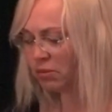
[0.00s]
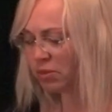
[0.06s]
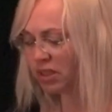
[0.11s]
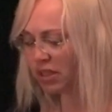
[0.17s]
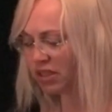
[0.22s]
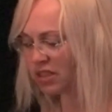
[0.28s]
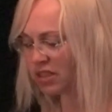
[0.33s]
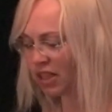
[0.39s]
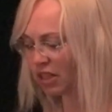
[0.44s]

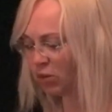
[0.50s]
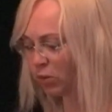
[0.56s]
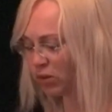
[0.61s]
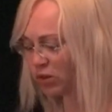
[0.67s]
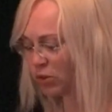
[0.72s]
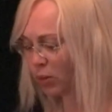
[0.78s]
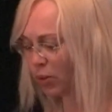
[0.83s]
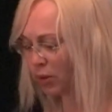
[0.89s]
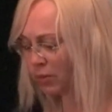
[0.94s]
because that
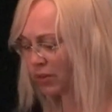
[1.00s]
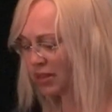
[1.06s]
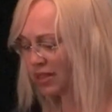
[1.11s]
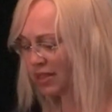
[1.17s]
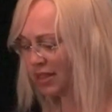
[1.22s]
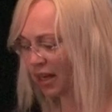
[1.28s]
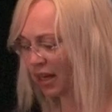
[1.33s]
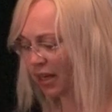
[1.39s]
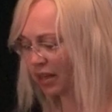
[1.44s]
was what was
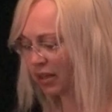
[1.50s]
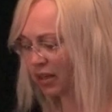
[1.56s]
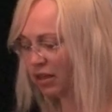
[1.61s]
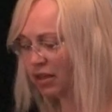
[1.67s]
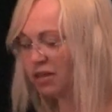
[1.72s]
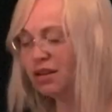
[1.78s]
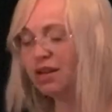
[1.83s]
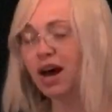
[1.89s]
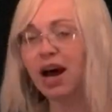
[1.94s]
done,
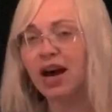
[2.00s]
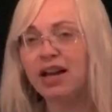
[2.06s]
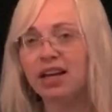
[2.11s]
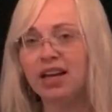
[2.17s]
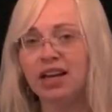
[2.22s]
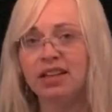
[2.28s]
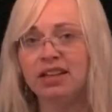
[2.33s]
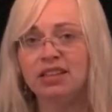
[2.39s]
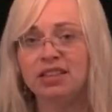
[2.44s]
not
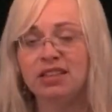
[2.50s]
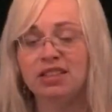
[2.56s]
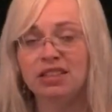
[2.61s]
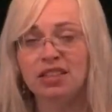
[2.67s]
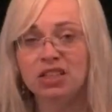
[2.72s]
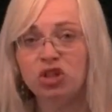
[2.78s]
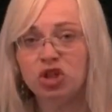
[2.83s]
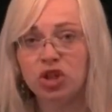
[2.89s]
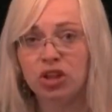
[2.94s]
an
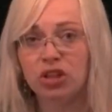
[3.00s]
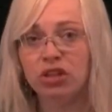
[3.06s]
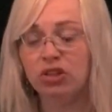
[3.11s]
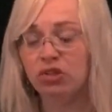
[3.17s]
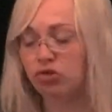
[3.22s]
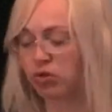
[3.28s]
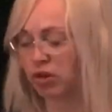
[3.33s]
incision and